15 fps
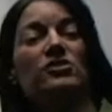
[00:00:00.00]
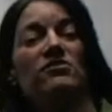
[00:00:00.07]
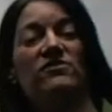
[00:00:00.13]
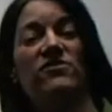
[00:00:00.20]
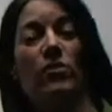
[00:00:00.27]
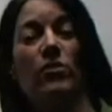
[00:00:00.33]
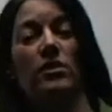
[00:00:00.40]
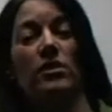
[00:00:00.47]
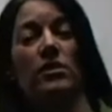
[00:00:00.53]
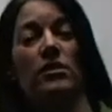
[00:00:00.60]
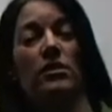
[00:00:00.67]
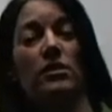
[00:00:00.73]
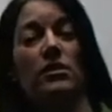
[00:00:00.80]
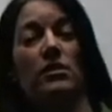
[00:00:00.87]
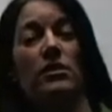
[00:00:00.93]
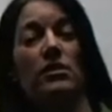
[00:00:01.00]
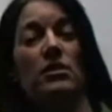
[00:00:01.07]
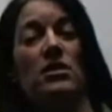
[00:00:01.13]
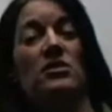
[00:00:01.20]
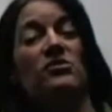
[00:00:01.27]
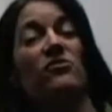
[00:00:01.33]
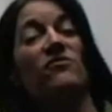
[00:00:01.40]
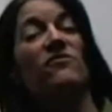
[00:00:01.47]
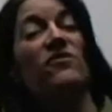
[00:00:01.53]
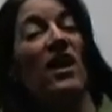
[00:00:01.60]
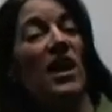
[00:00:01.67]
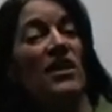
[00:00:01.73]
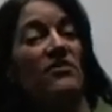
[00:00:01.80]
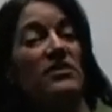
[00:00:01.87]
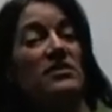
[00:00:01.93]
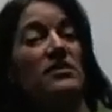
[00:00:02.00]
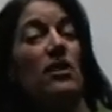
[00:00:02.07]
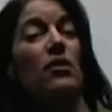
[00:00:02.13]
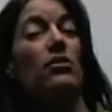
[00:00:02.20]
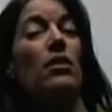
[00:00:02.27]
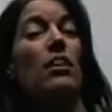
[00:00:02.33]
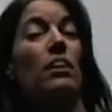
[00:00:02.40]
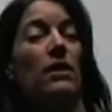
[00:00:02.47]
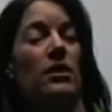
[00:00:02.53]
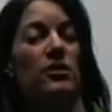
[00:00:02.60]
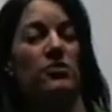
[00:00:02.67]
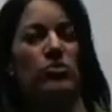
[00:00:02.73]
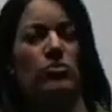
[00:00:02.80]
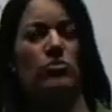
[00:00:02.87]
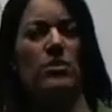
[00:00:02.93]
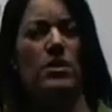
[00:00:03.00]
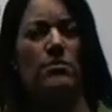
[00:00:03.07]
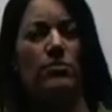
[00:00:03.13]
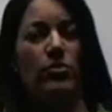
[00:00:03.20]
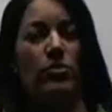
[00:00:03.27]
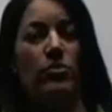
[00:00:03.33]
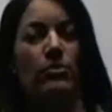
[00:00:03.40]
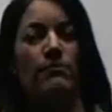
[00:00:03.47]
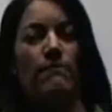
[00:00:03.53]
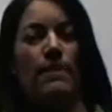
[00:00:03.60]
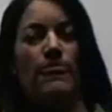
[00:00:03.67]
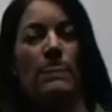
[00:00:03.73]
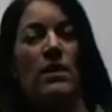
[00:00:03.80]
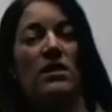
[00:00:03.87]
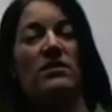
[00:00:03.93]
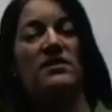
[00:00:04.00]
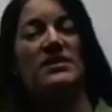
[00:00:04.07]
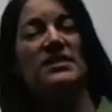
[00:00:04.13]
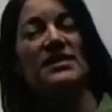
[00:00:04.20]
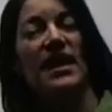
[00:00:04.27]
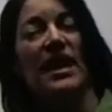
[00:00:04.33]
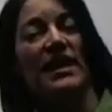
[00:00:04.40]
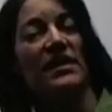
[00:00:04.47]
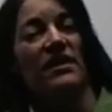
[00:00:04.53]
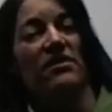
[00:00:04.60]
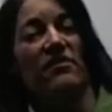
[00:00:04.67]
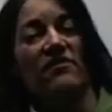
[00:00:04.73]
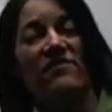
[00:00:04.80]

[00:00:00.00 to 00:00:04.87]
than 4. So 5 is the larger number. The sign on the